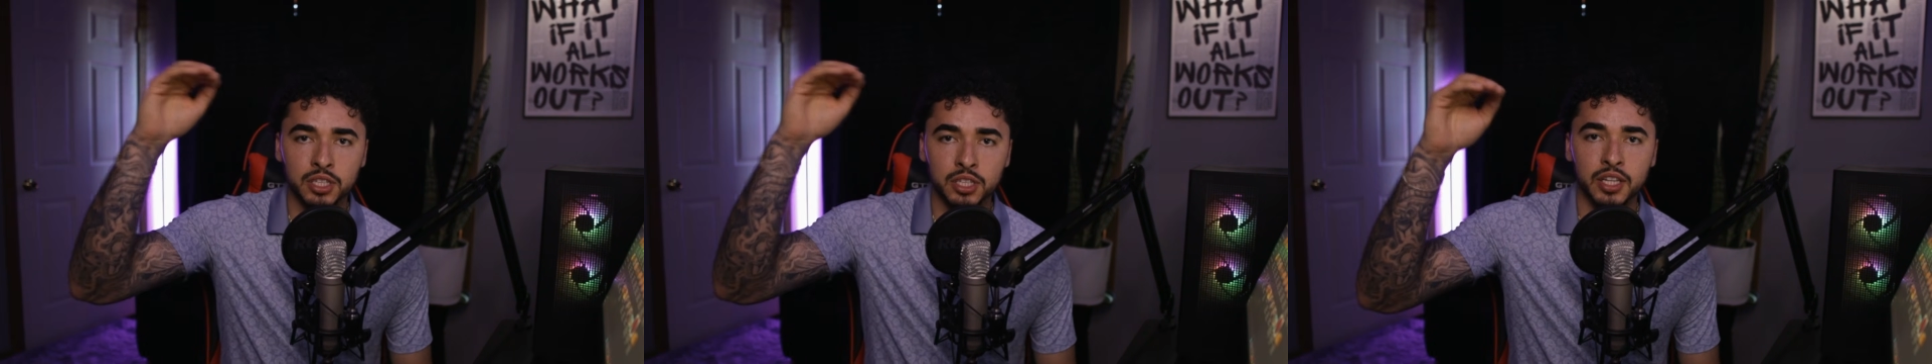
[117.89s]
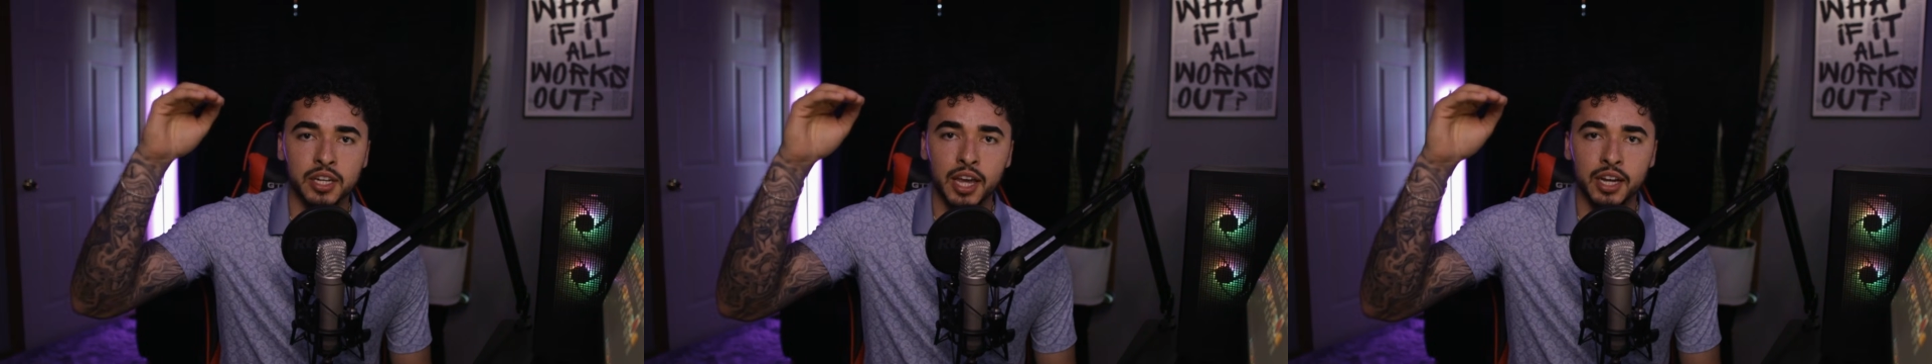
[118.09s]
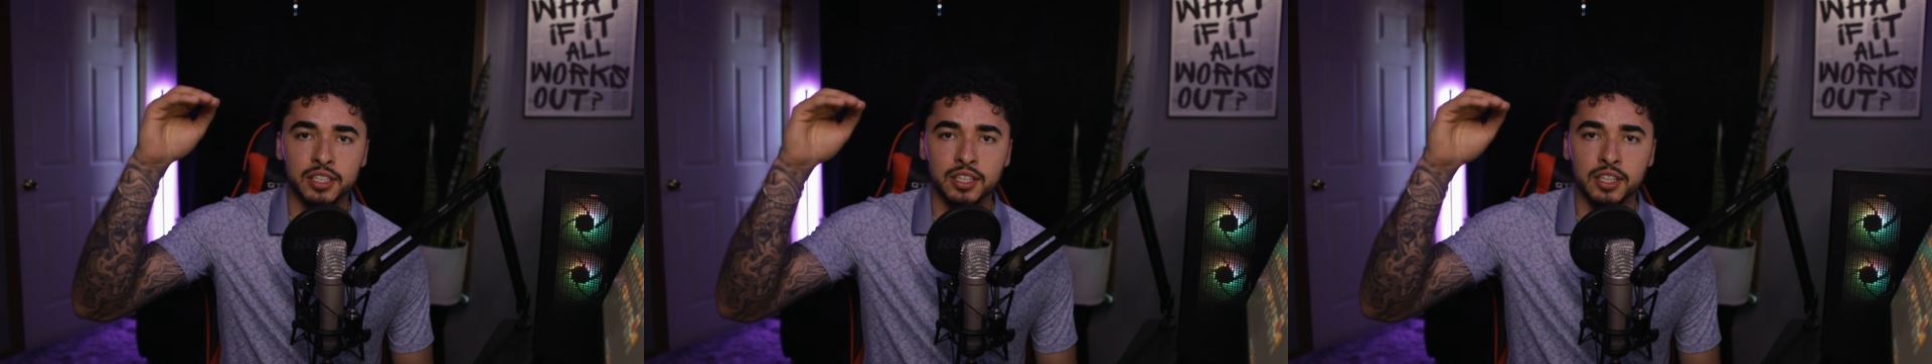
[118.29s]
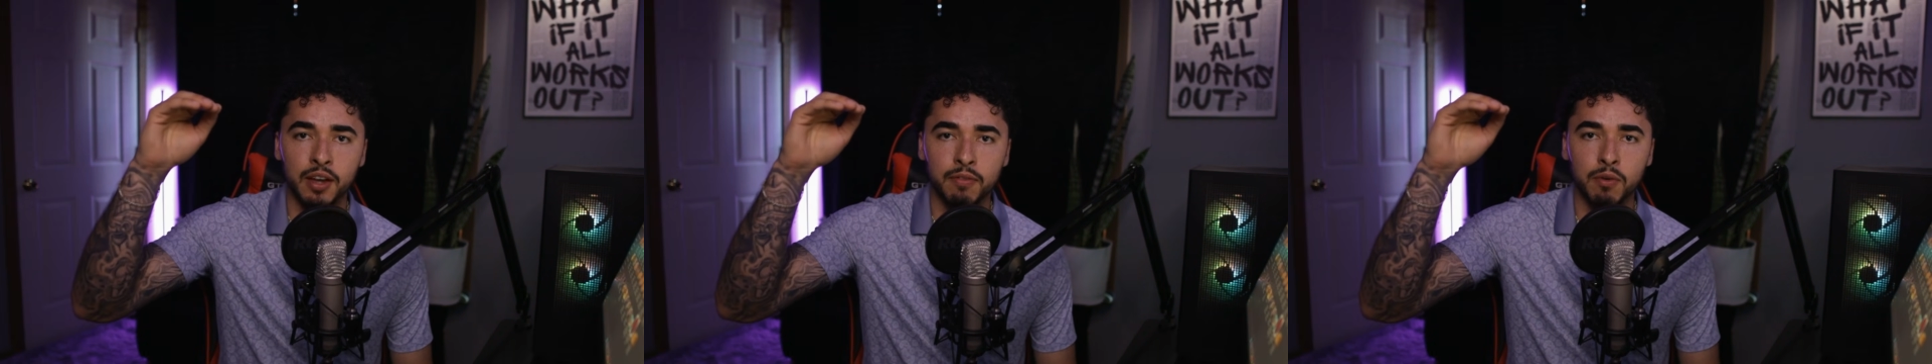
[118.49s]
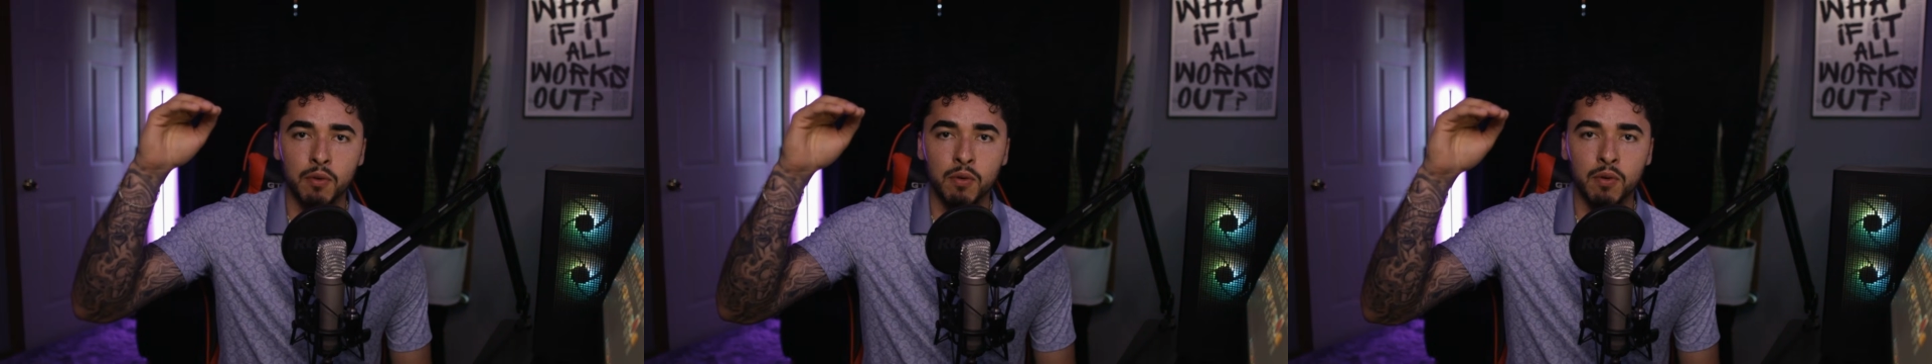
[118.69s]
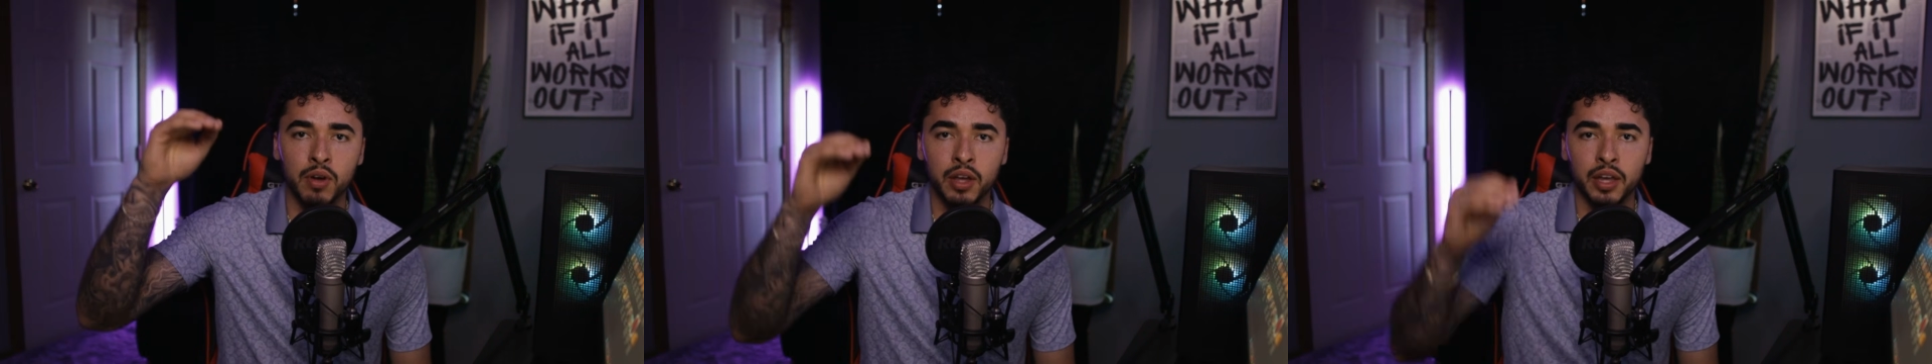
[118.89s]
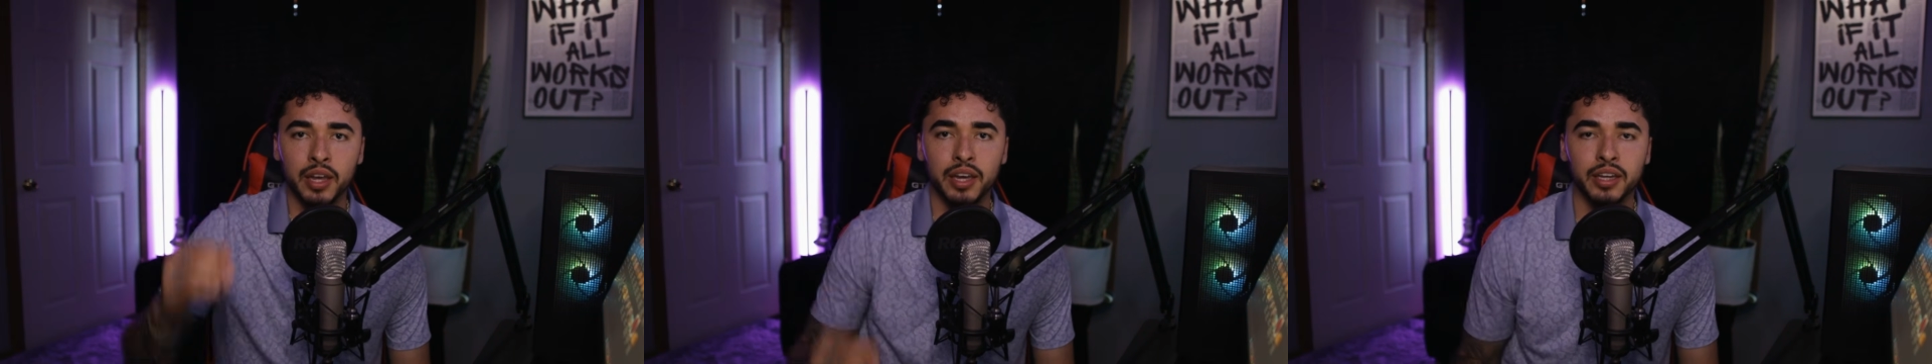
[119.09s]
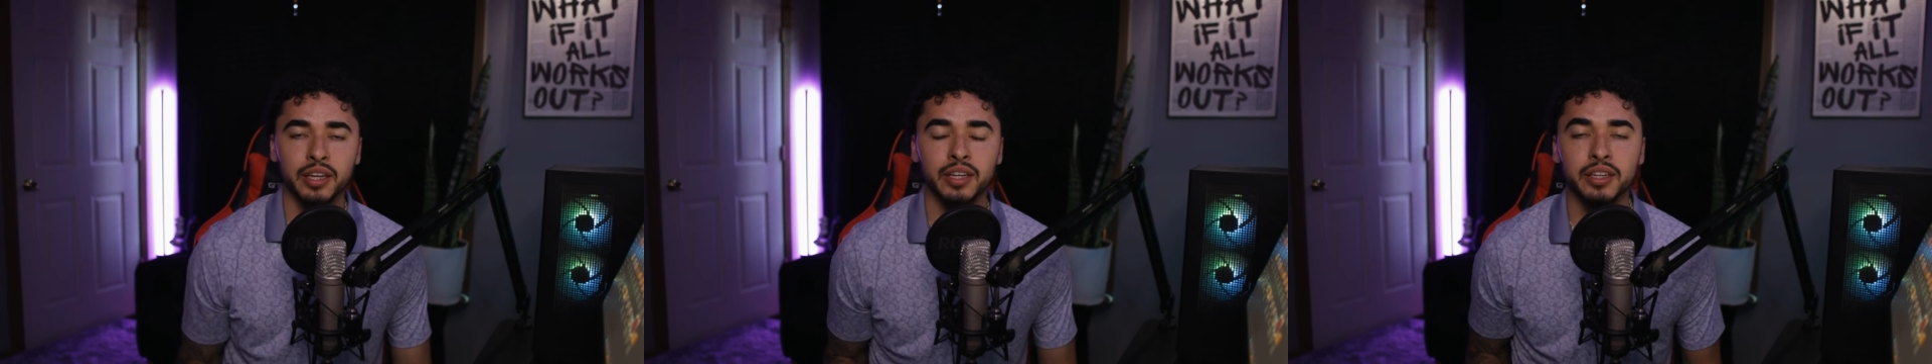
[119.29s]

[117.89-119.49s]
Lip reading: the next level, it can